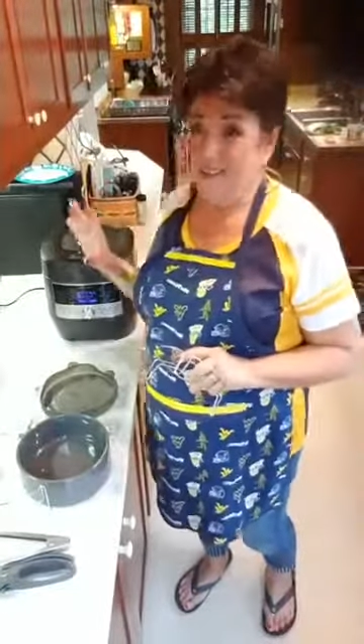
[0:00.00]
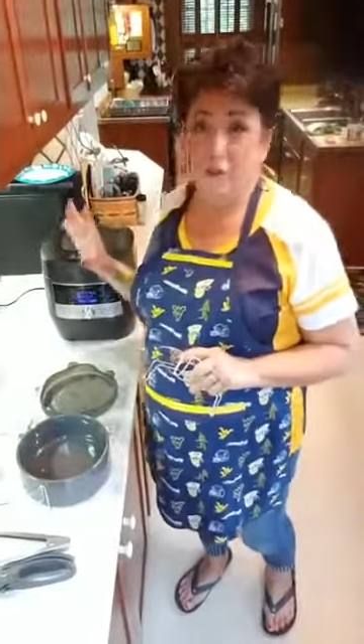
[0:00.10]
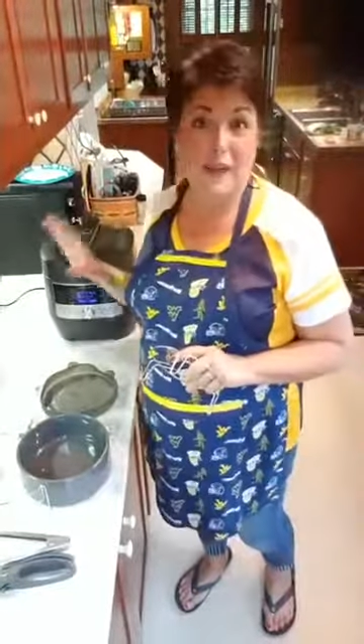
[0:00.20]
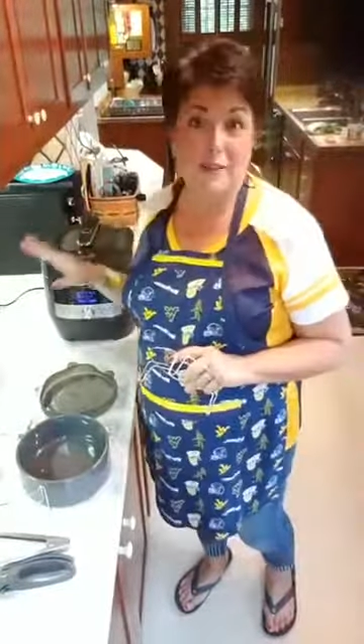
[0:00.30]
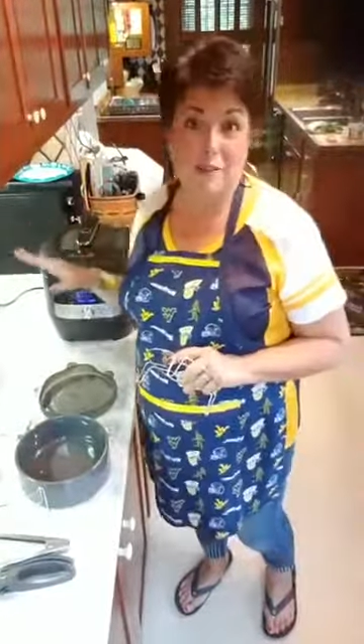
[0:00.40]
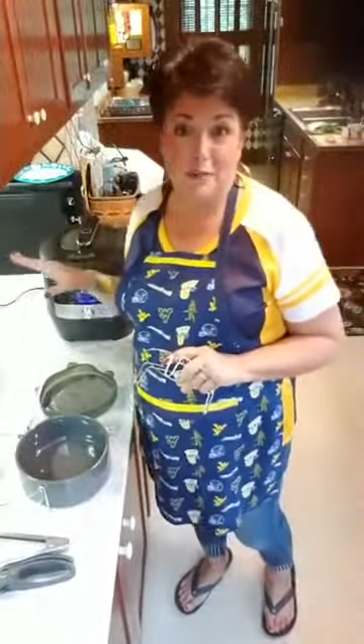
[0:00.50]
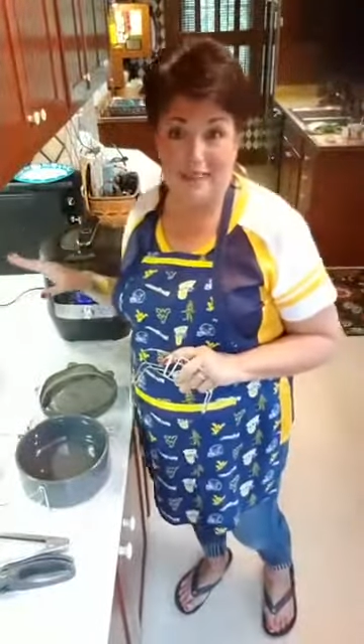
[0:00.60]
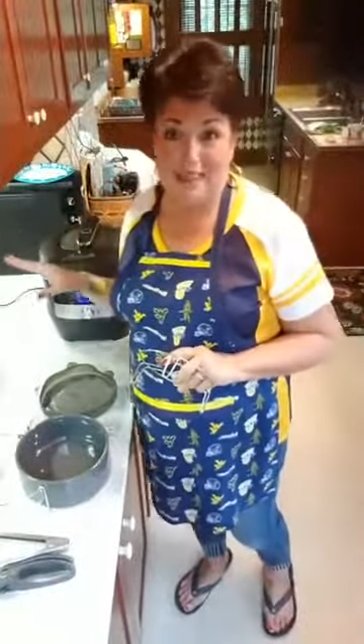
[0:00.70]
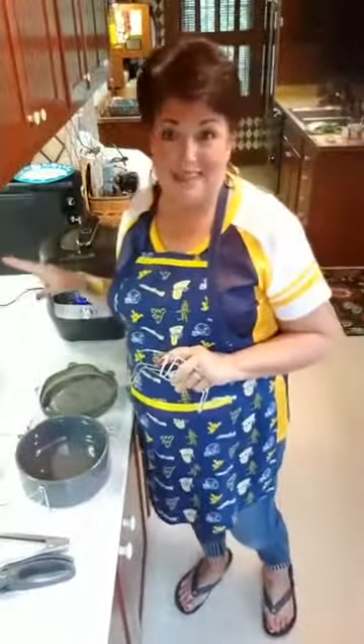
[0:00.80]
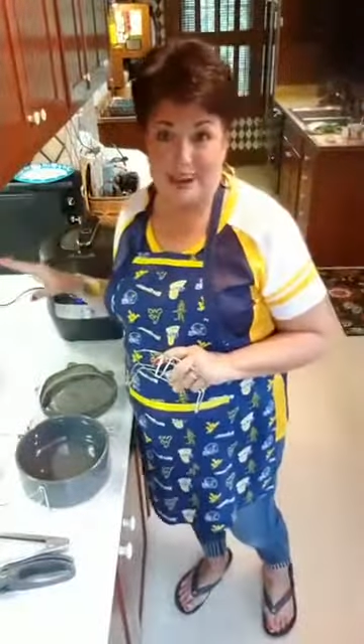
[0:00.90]
way too
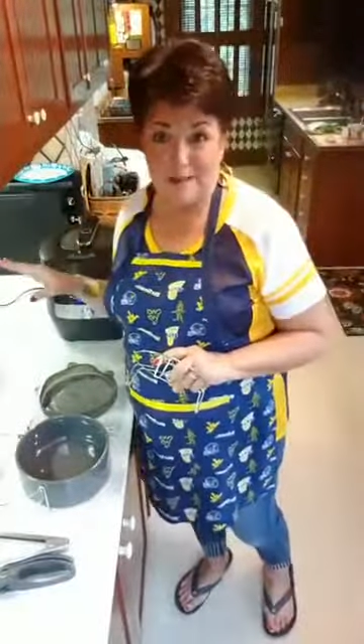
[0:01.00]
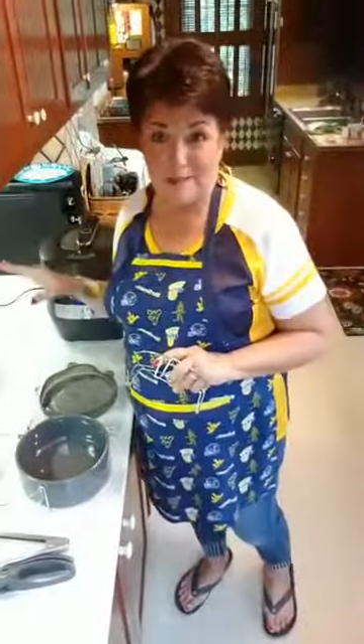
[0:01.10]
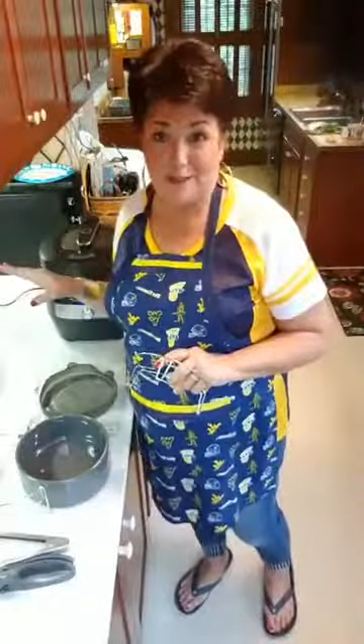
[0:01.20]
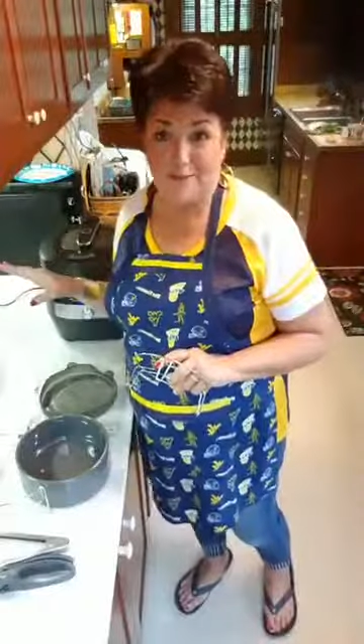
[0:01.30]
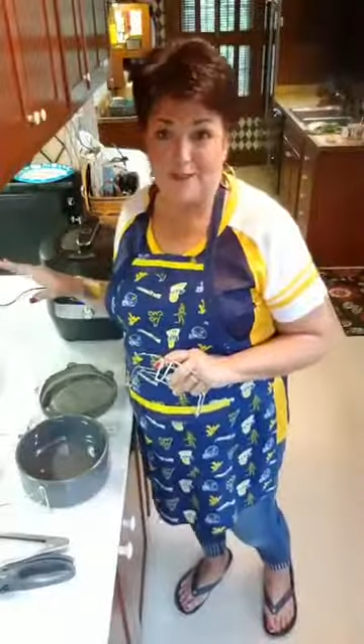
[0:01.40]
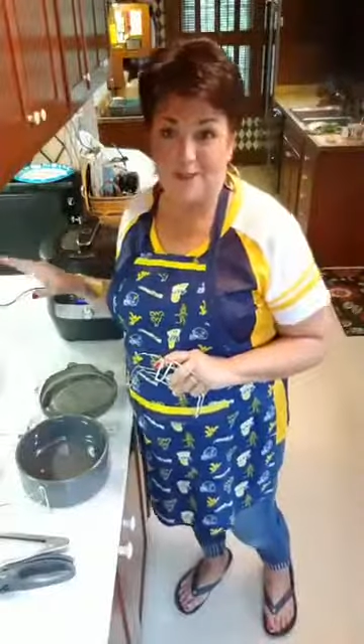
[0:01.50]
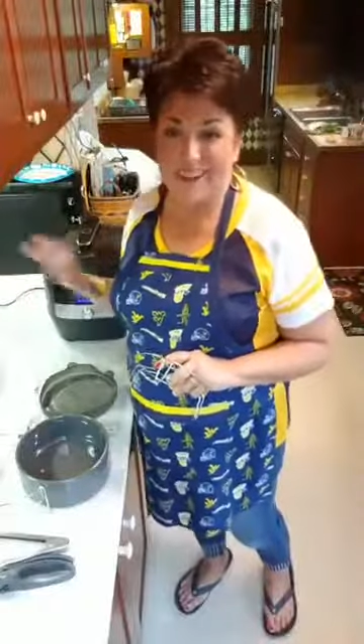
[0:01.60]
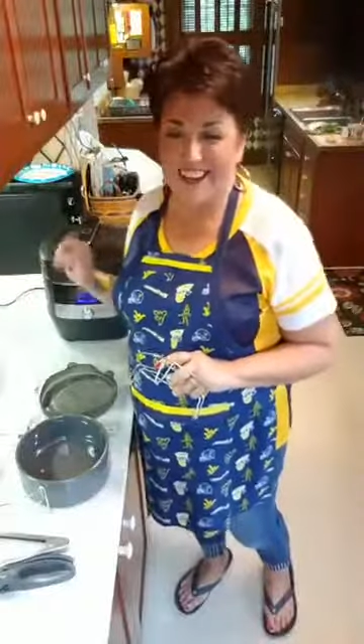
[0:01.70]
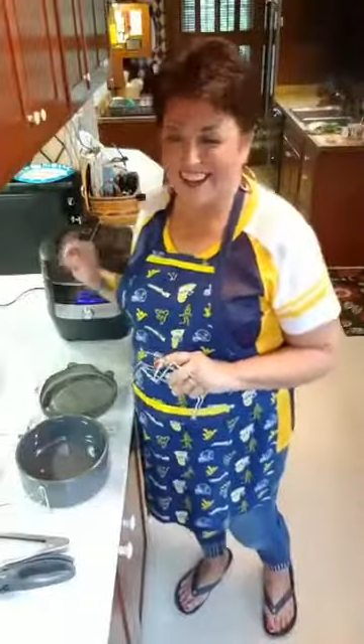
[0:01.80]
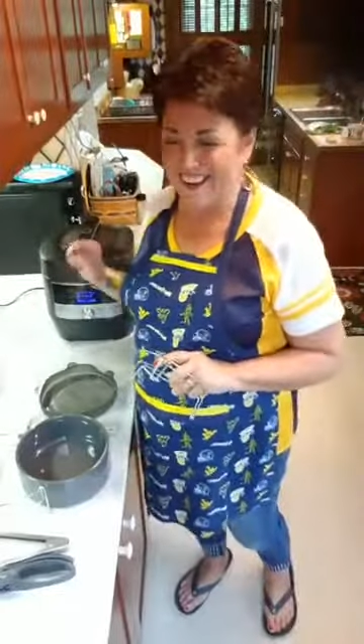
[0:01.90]
many times the first
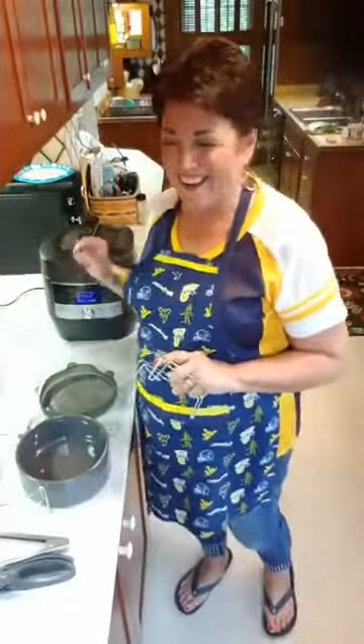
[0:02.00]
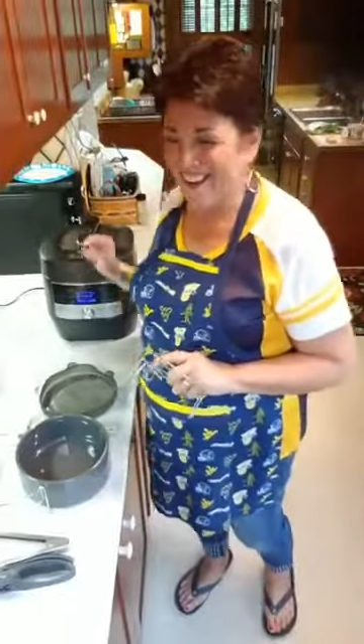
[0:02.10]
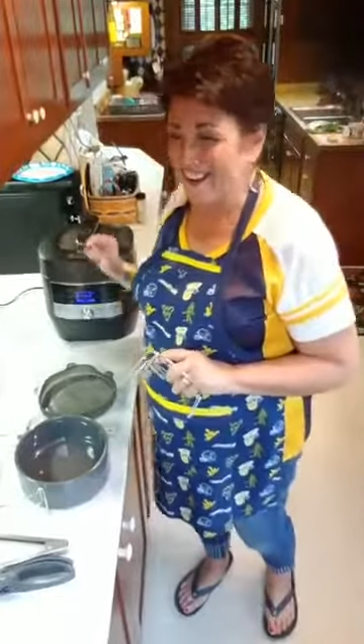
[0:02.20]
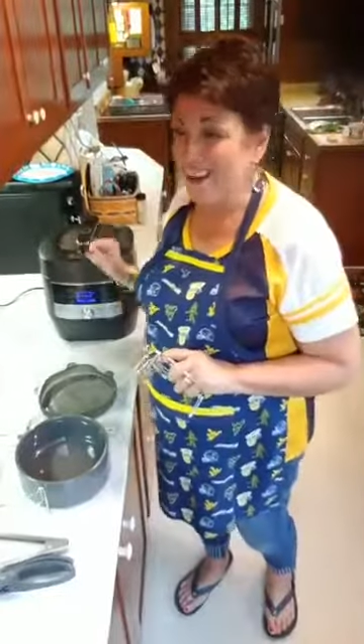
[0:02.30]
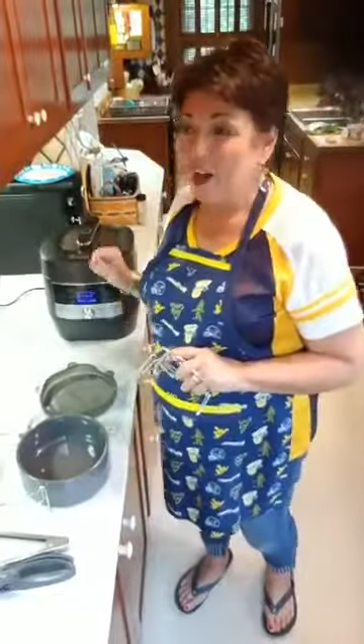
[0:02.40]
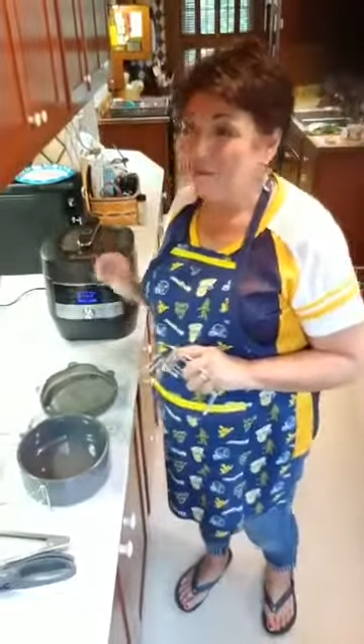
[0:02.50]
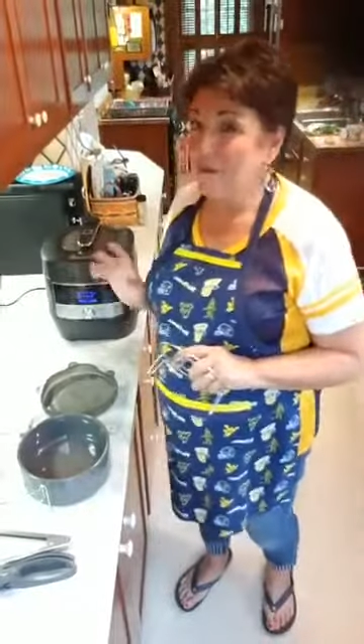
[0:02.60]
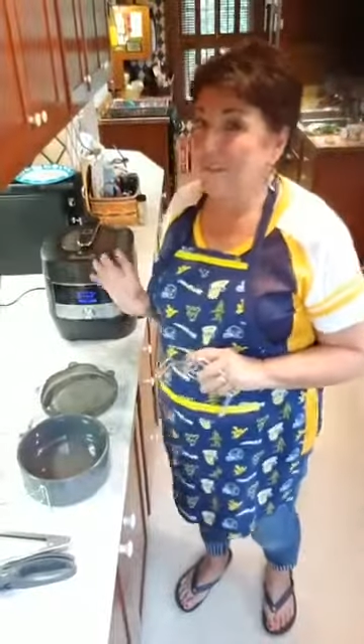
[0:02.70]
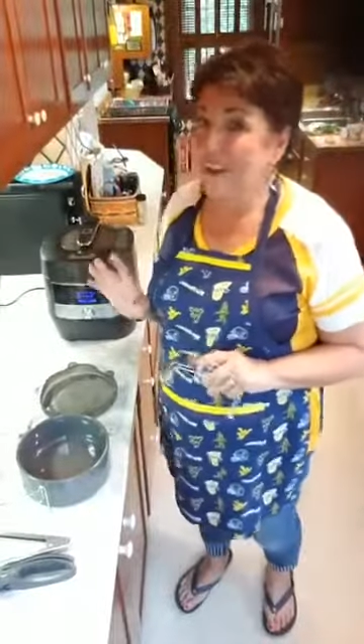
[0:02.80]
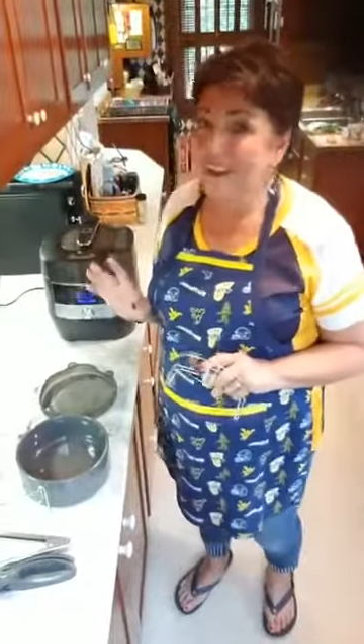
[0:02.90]
week I got it,
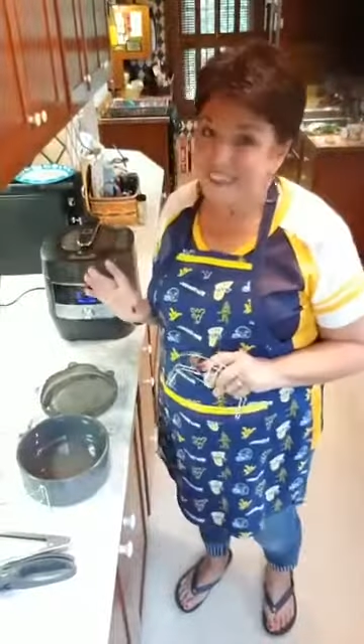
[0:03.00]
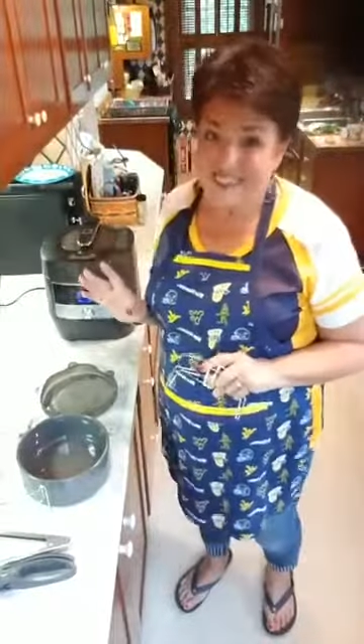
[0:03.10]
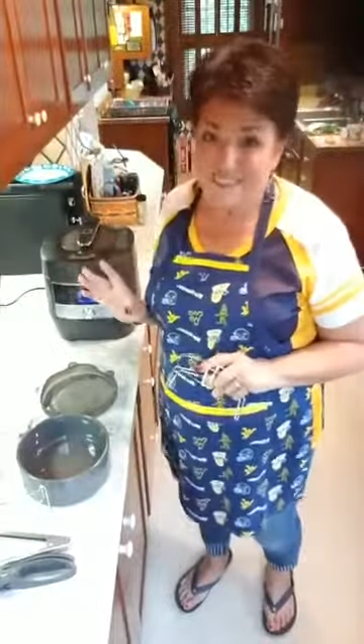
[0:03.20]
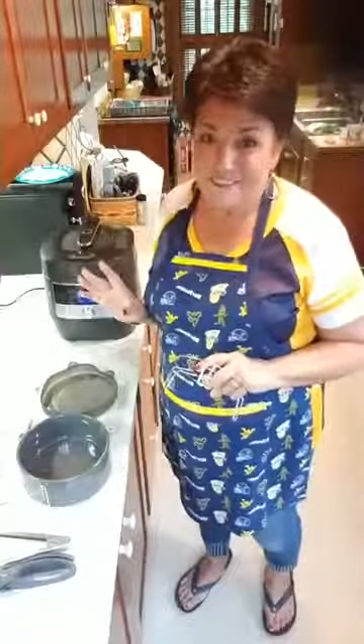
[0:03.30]
but we ate it so